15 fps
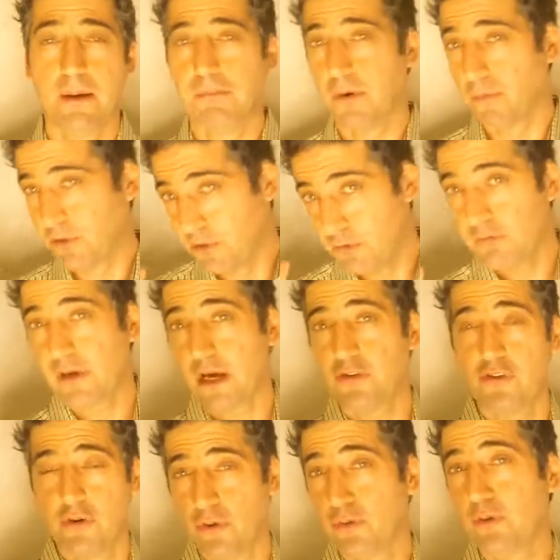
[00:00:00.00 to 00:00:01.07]
But when you've
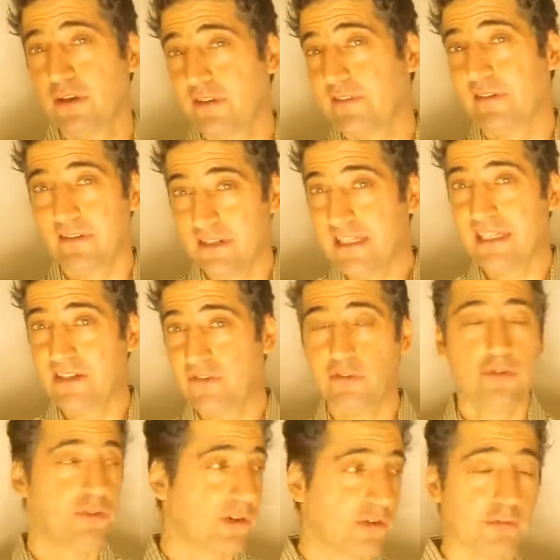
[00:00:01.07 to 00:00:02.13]
got your own list of leads,
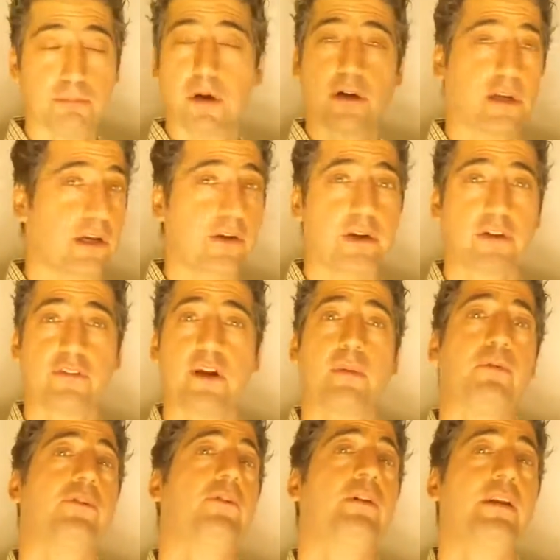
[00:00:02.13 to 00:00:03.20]
you can just market your next
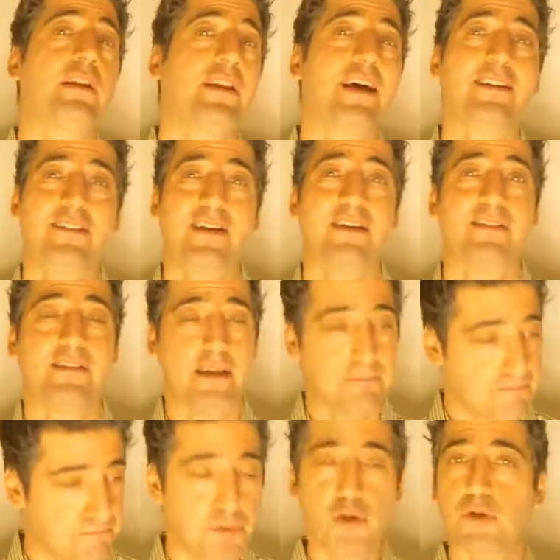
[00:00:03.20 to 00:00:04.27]
opportunity to that list, and
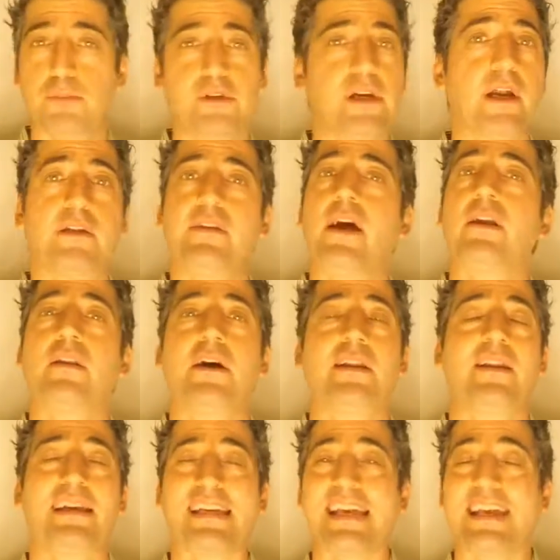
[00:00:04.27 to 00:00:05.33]
boom, you got a
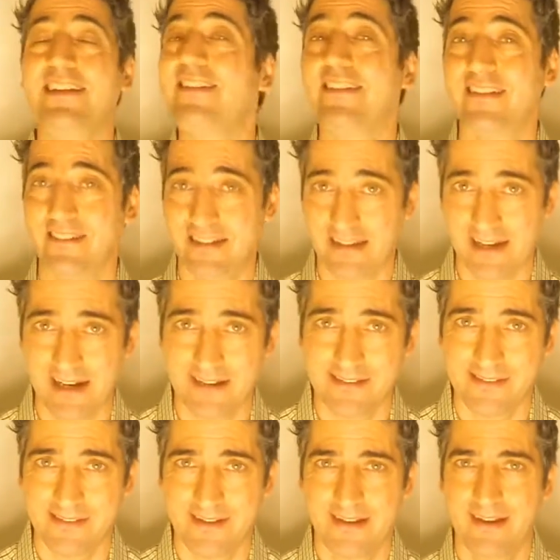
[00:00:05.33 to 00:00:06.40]
downline like instantly,
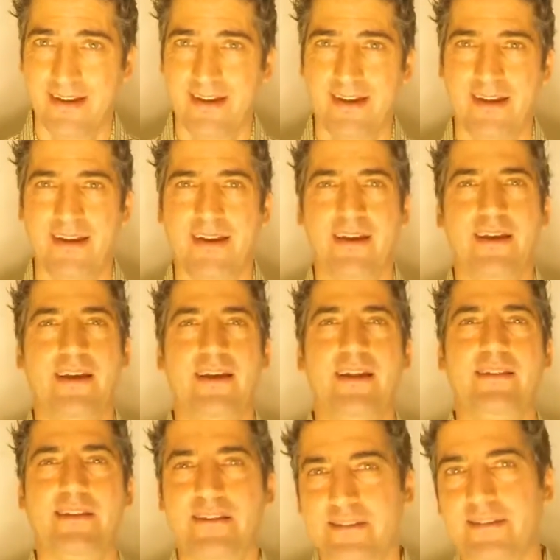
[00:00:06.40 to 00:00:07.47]
guys.
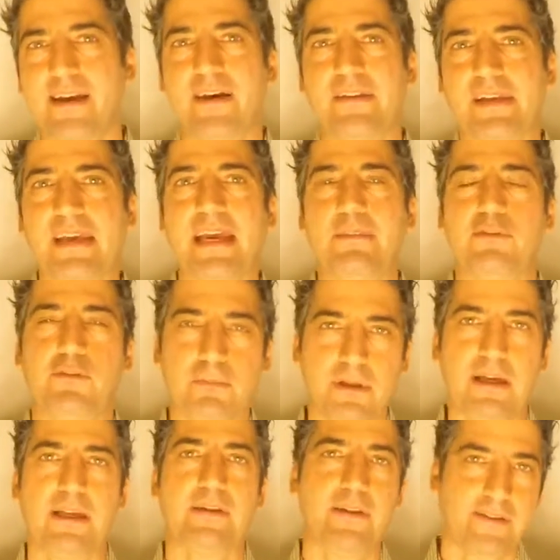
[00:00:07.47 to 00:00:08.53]
This is how the game is
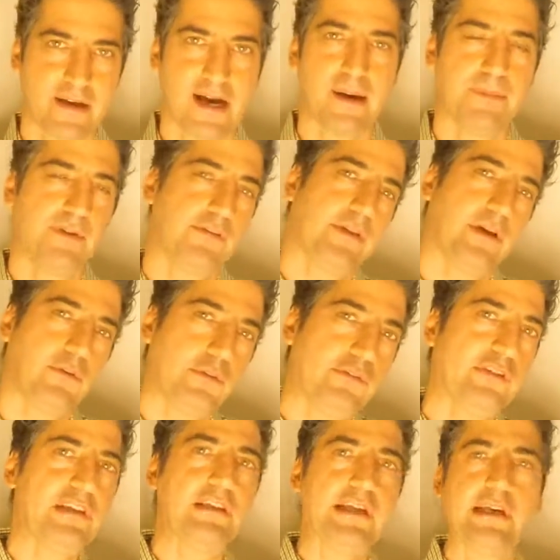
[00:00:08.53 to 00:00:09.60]
played at the top. This is how you
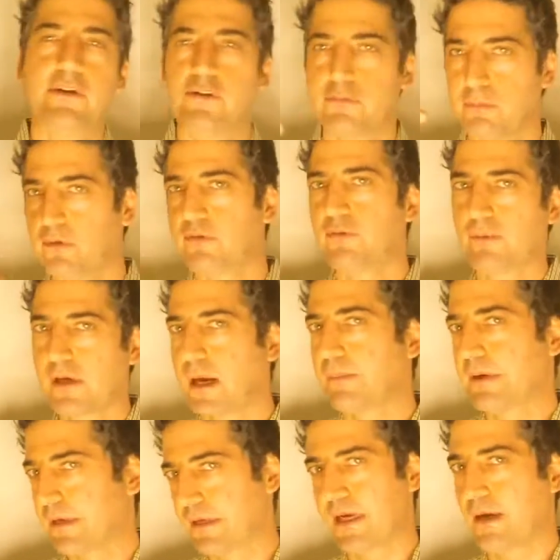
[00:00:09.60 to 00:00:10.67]
see leaders move from
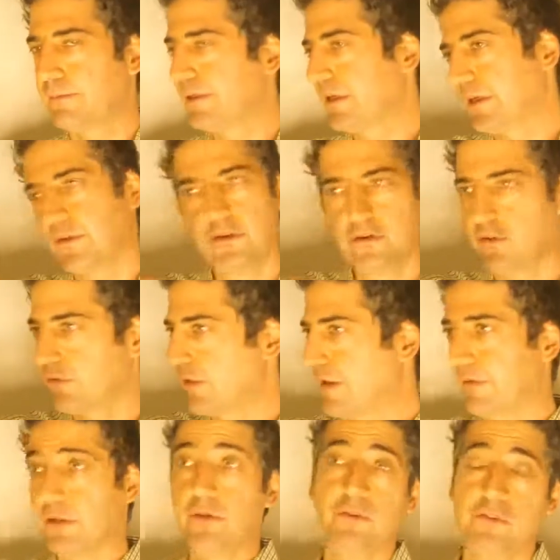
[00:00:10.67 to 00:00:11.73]
company to company and they just
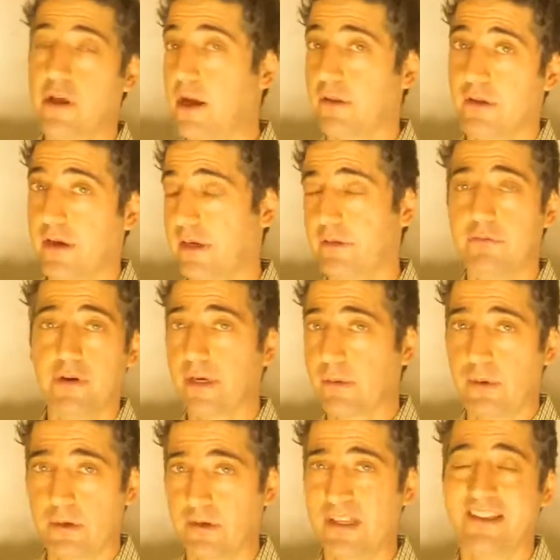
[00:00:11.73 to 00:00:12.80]
have a huge downline very
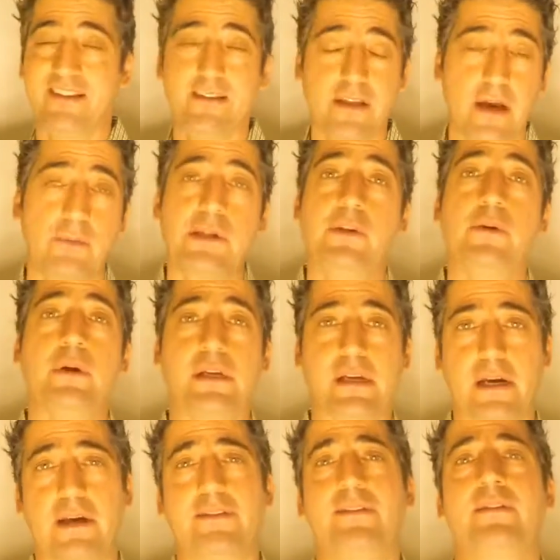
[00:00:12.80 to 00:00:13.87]
quickly. This is how we do it,
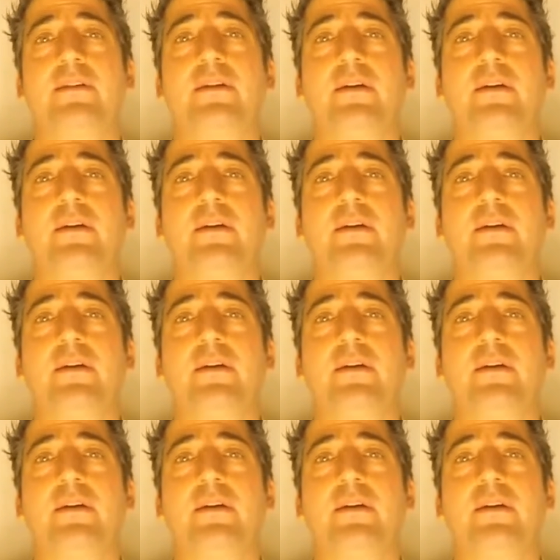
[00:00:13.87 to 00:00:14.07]
guys.